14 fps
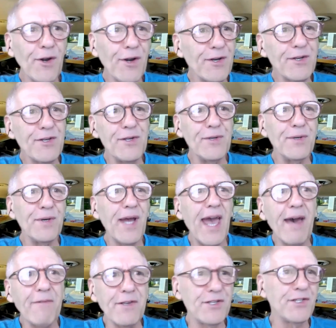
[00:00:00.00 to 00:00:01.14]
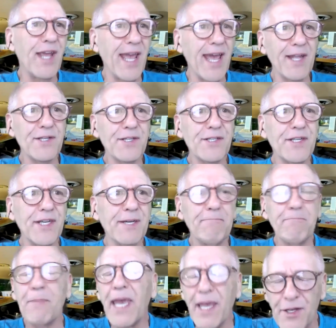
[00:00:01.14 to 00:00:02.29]
to have a chance to
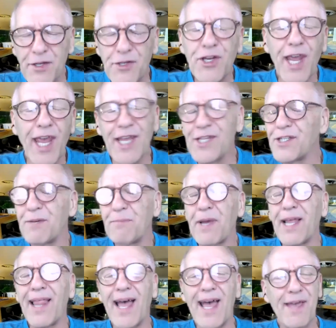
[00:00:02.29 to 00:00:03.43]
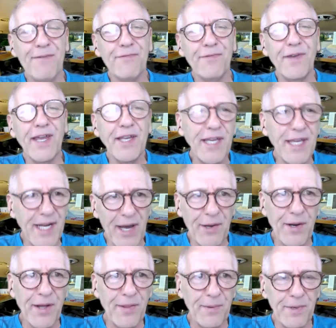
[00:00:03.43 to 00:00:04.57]
make a change in my life and get
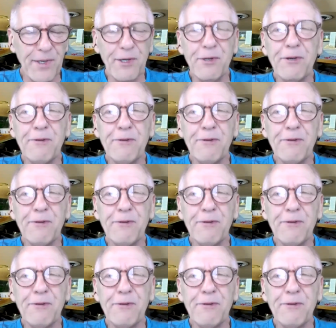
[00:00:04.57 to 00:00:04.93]
out on the road.